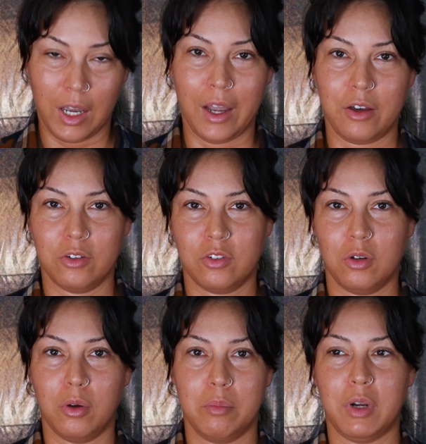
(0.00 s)
I
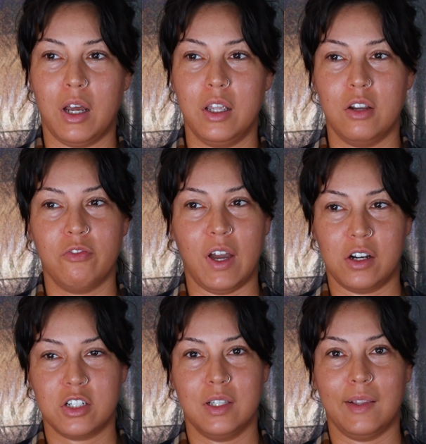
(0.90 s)
also am not into
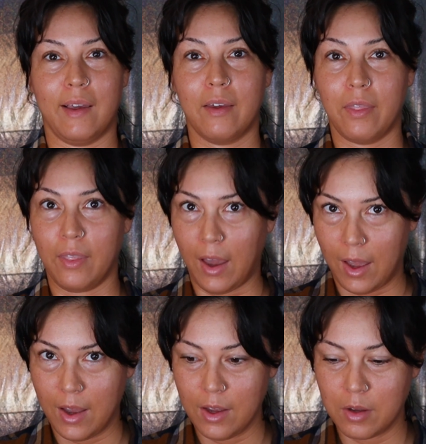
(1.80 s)
fashion like
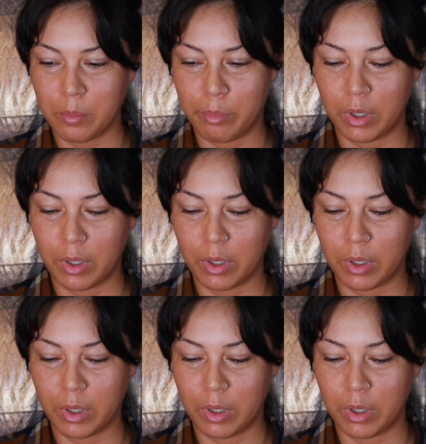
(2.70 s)
that,